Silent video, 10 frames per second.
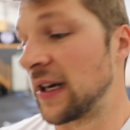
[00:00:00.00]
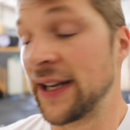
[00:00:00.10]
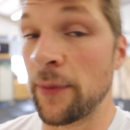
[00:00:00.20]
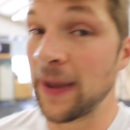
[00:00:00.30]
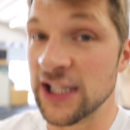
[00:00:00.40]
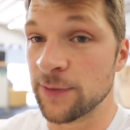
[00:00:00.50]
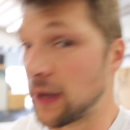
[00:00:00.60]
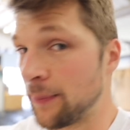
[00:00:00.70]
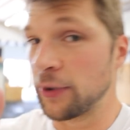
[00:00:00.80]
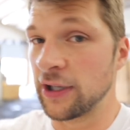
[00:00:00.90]
I never bench,
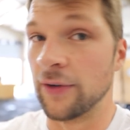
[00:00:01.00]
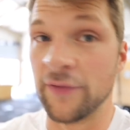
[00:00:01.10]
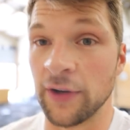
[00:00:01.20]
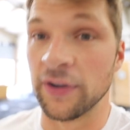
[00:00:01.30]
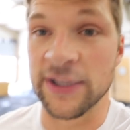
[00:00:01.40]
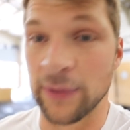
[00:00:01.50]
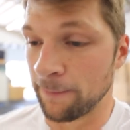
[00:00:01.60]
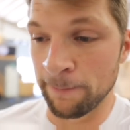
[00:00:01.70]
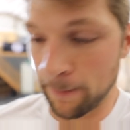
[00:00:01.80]
but I'm pretty confident on this one.